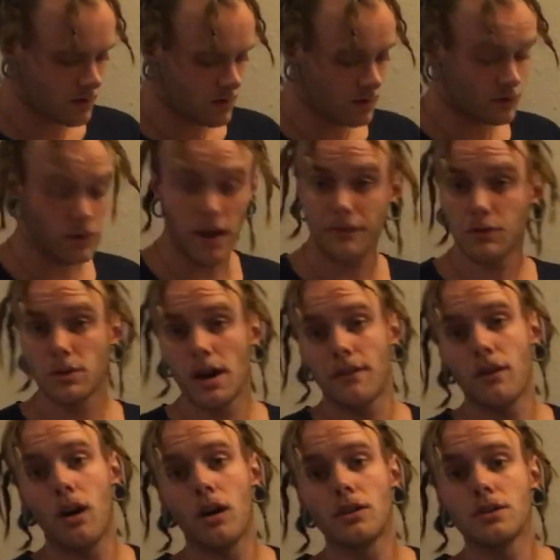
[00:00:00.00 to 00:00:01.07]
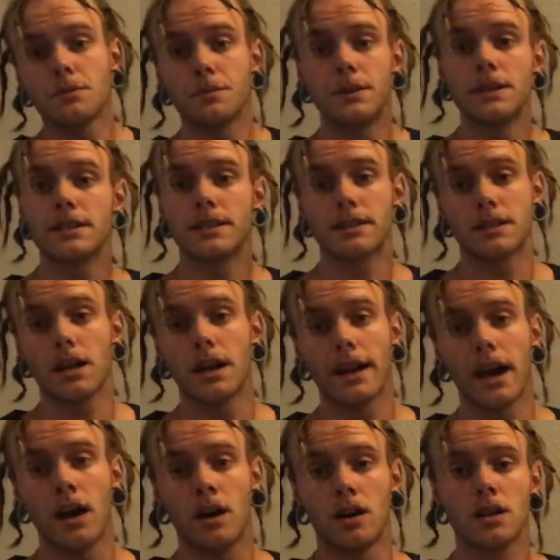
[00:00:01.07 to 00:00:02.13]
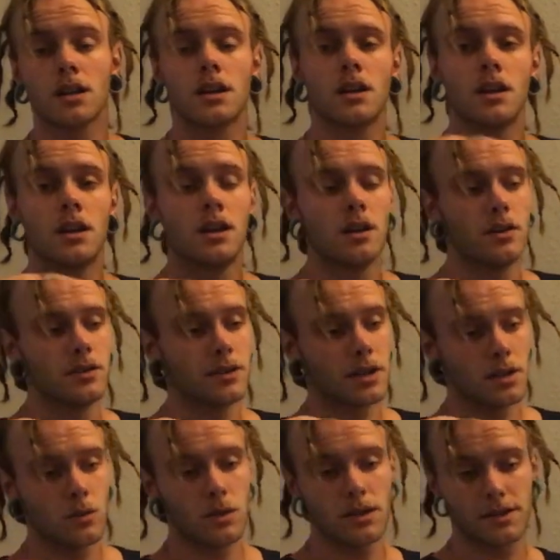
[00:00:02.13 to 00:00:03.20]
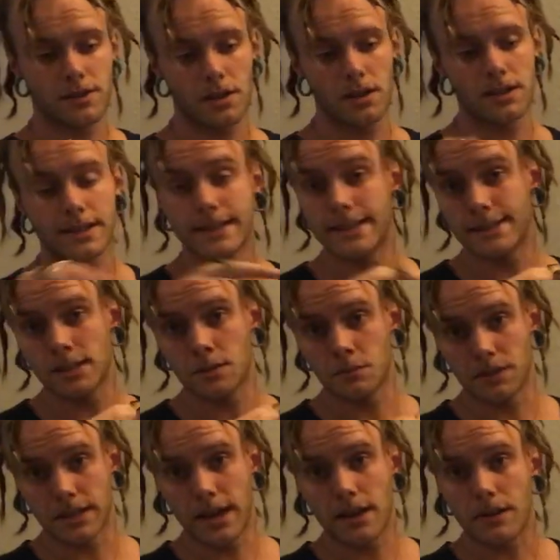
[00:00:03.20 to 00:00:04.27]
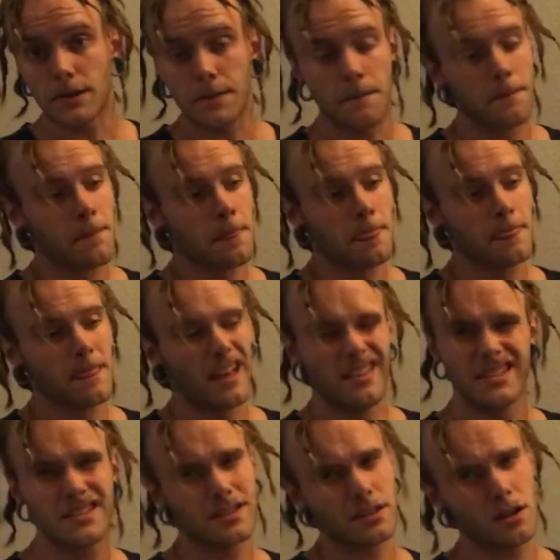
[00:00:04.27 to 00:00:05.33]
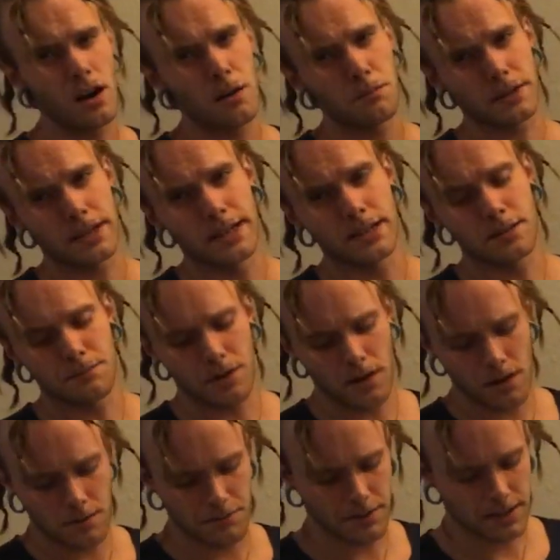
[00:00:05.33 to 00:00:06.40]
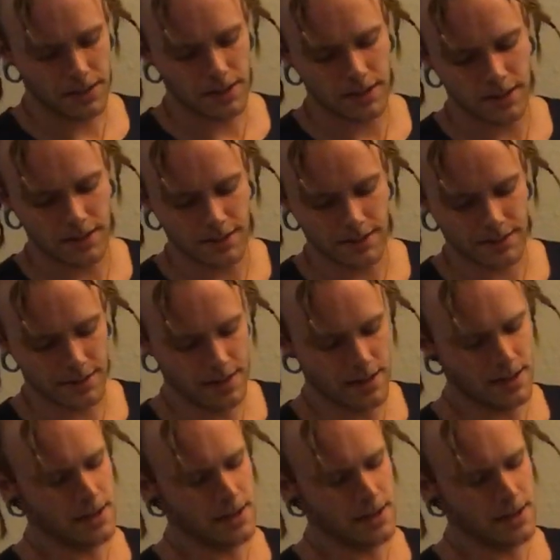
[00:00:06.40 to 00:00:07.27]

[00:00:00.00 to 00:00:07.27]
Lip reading: So after you have all your pieces cut out, you're going to want to start stitching them together. And this is the complicated part, because